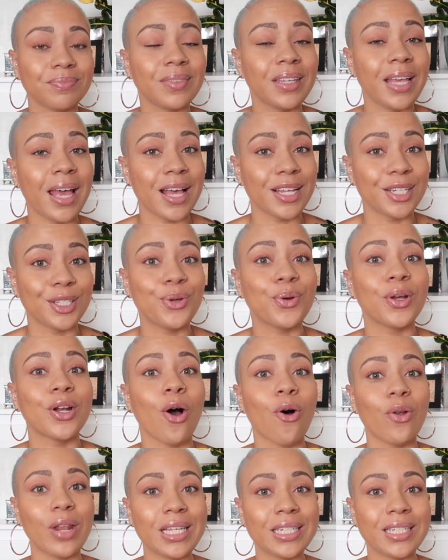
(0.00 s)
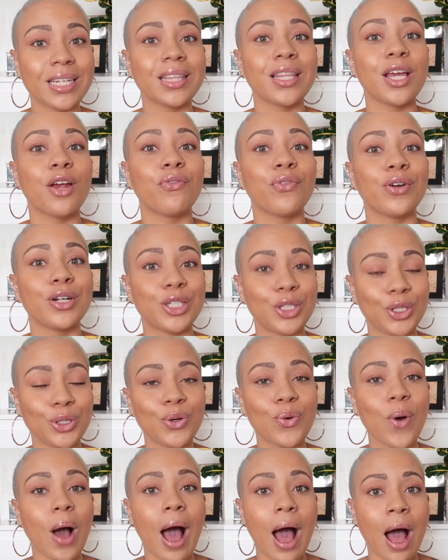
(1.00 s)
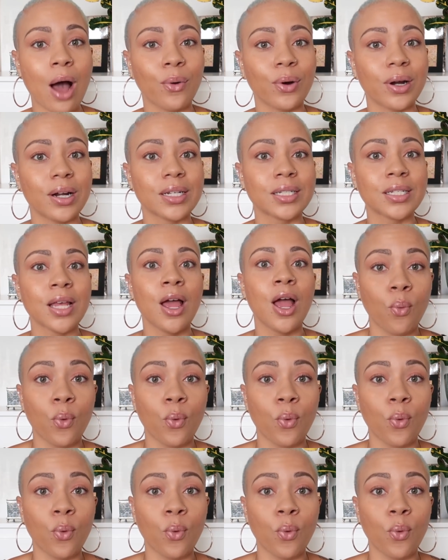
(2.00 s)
Yes, you can only sit there for 2 hours.